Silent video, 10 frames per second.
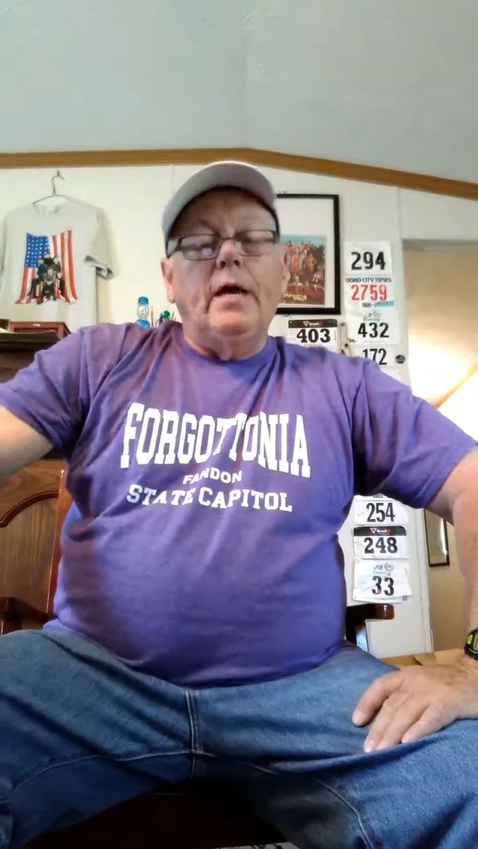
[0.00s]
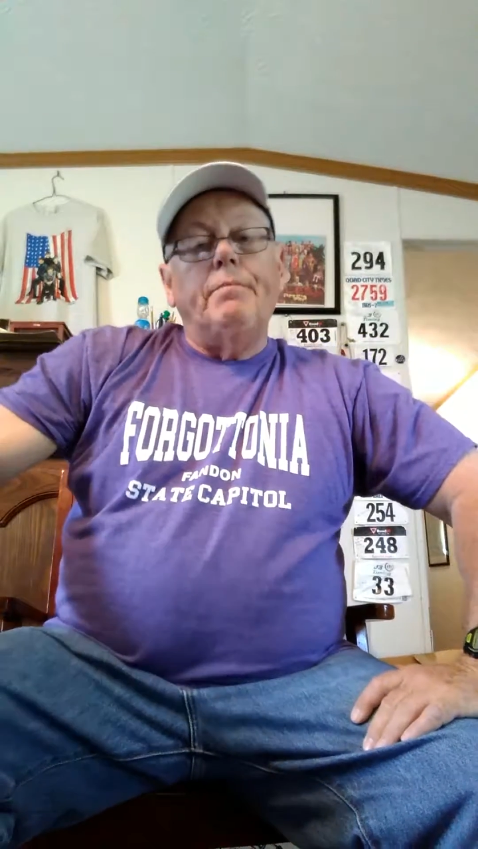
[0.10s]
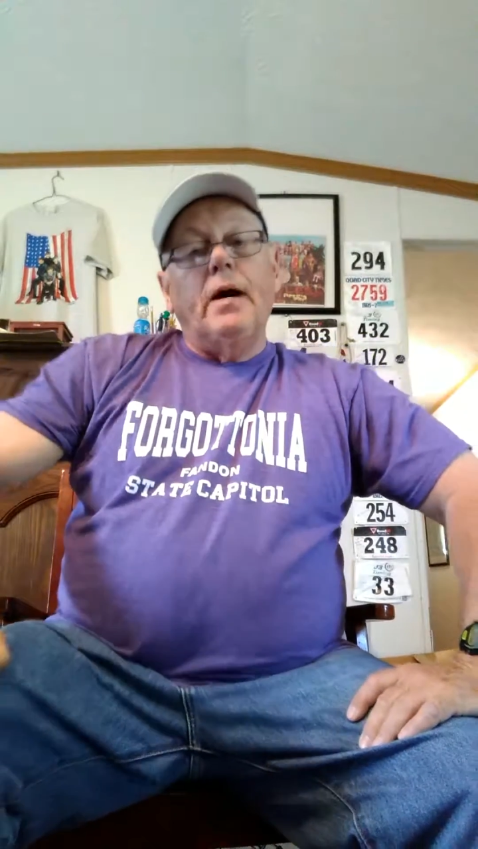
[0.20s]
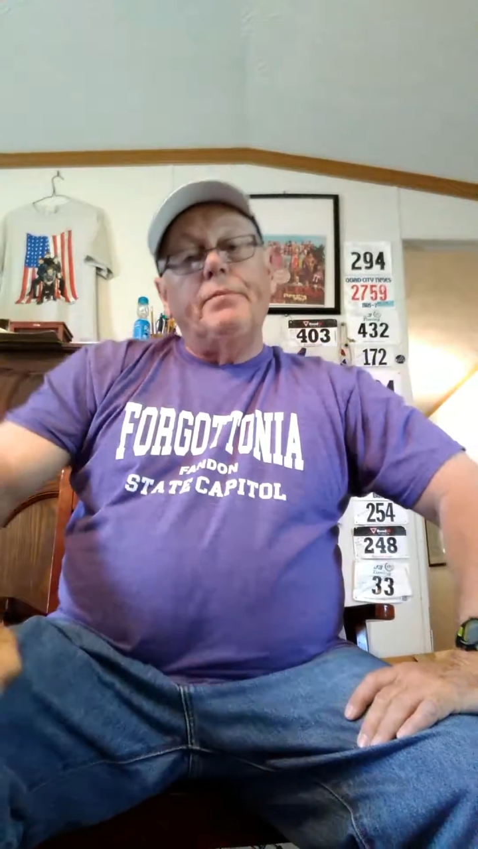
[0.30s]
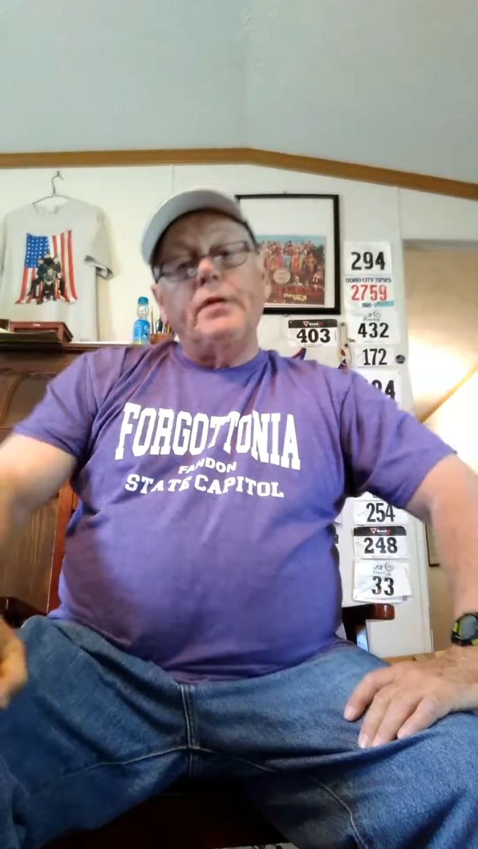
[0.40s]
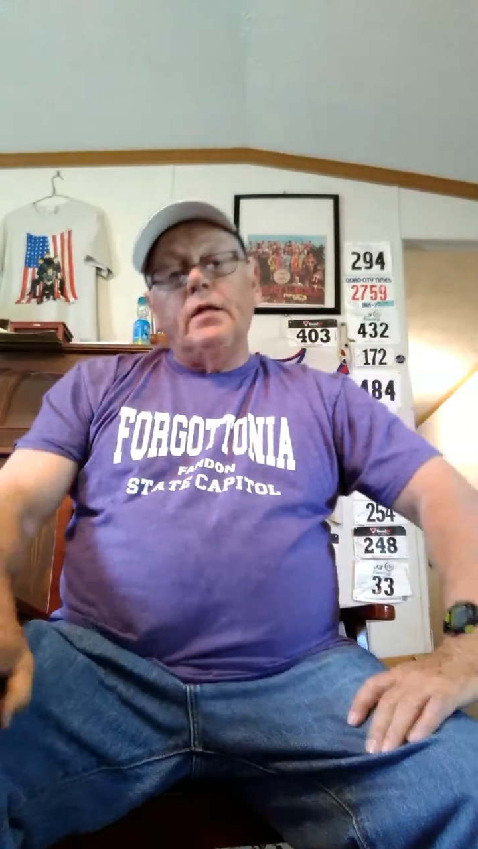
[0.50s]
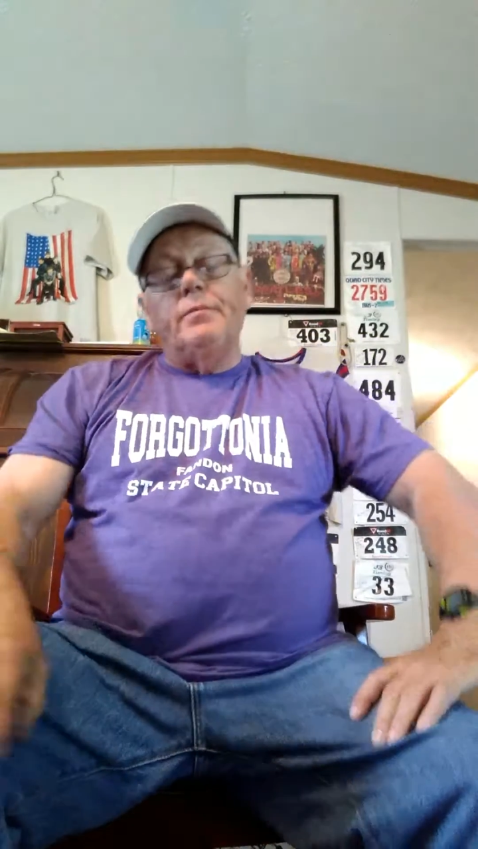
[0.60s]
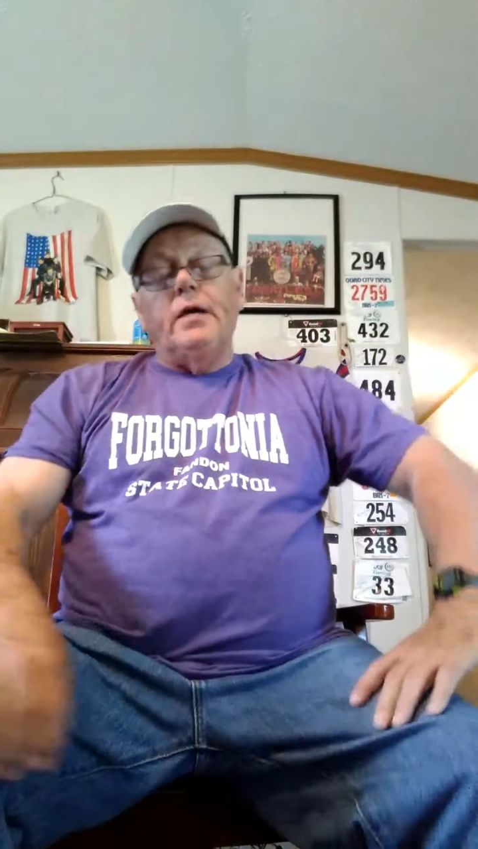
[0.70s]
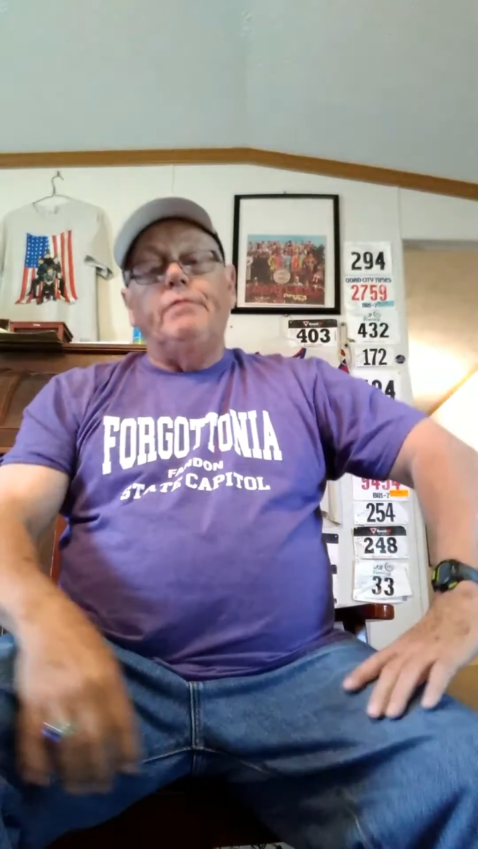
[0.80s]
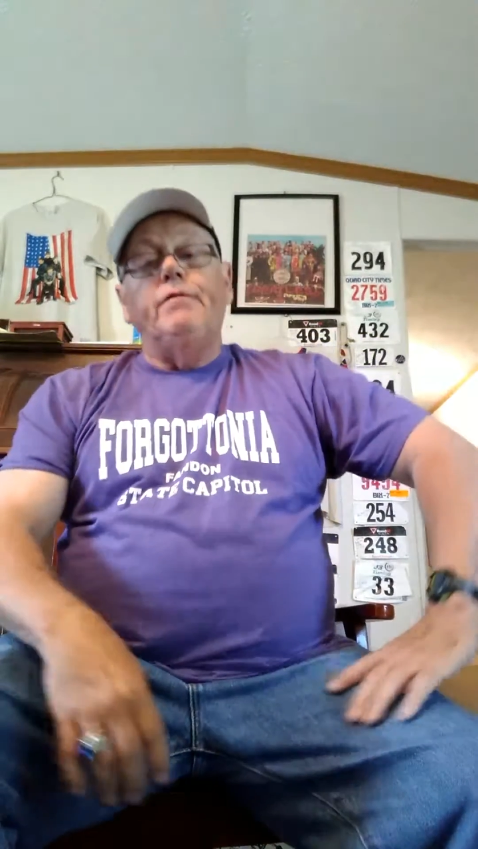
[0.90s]
and Bob
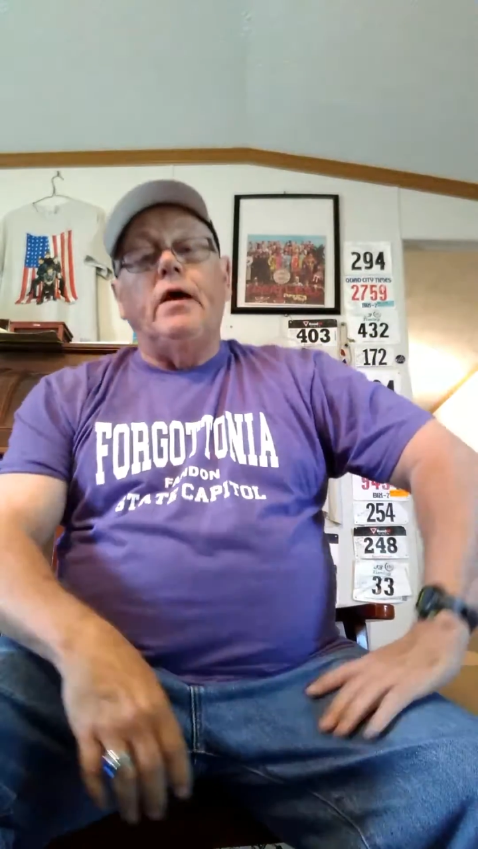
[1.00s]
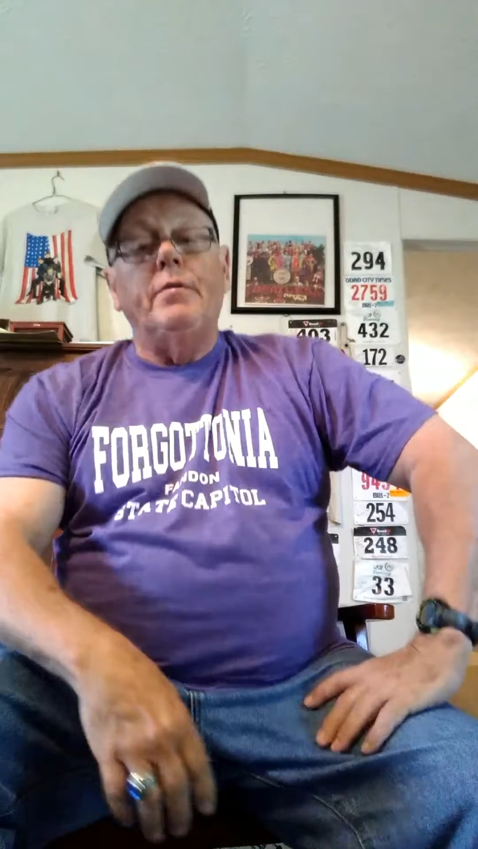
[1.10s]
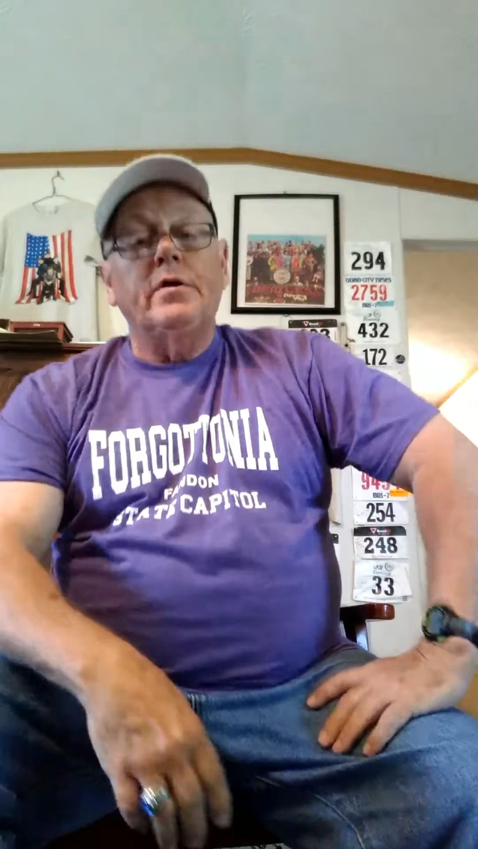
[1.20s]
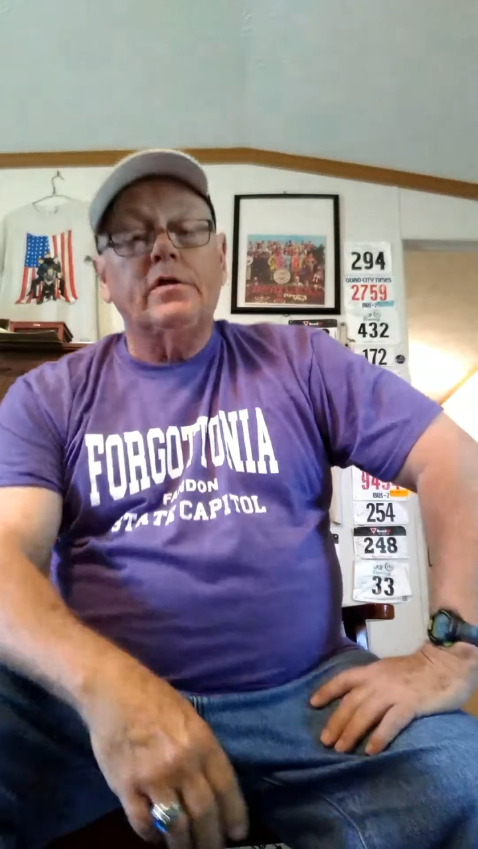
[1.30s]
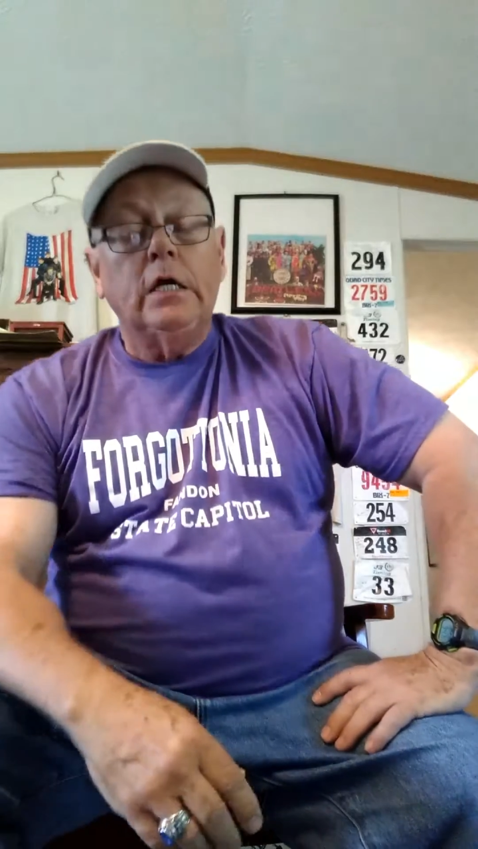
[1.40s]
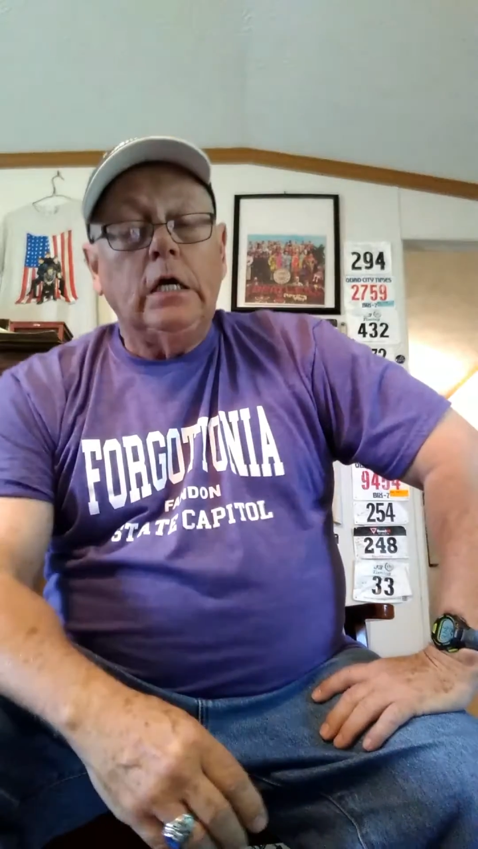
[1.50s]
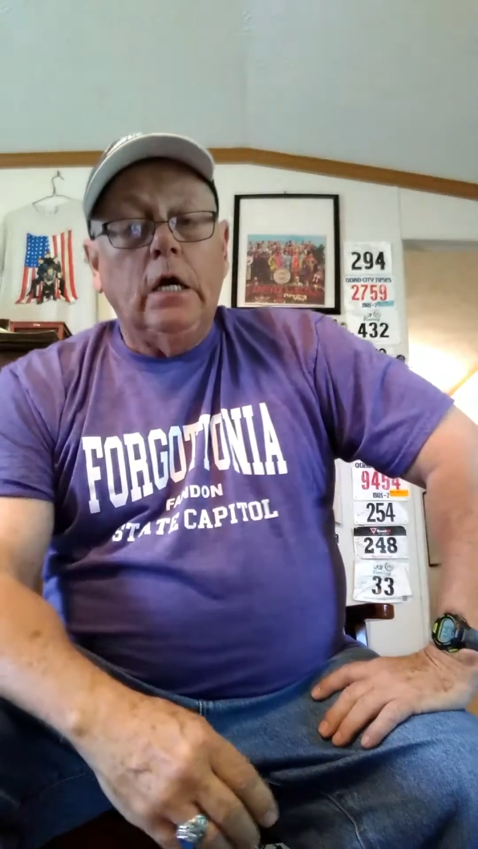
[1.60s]
Dylan made famous.